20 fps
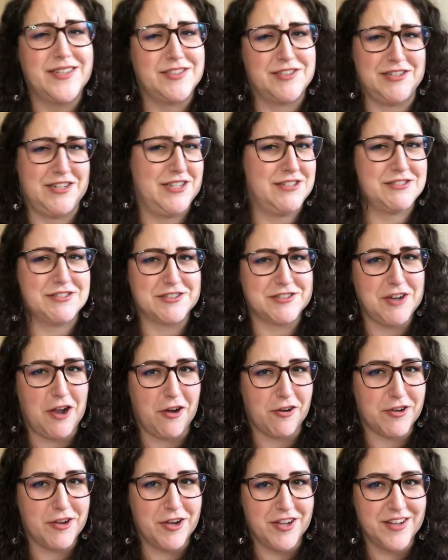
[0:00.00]
it's just,
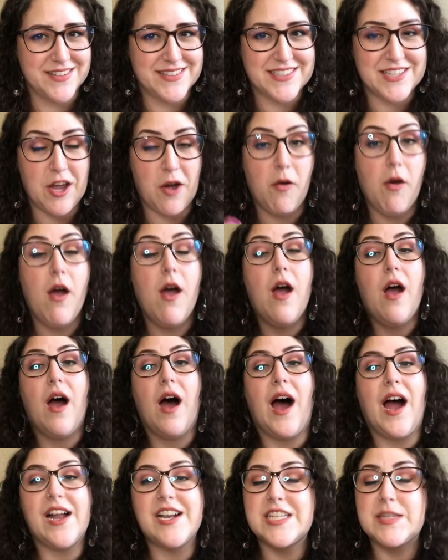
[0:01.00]
not good. So
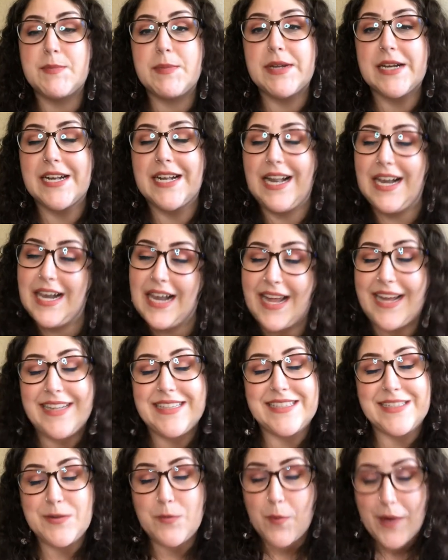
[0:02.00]
I just put on a
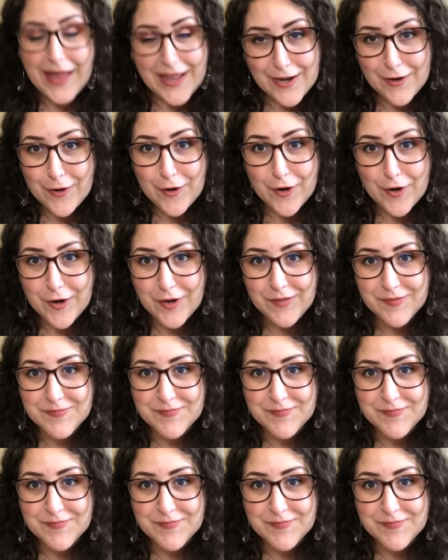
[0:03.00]
light sweater.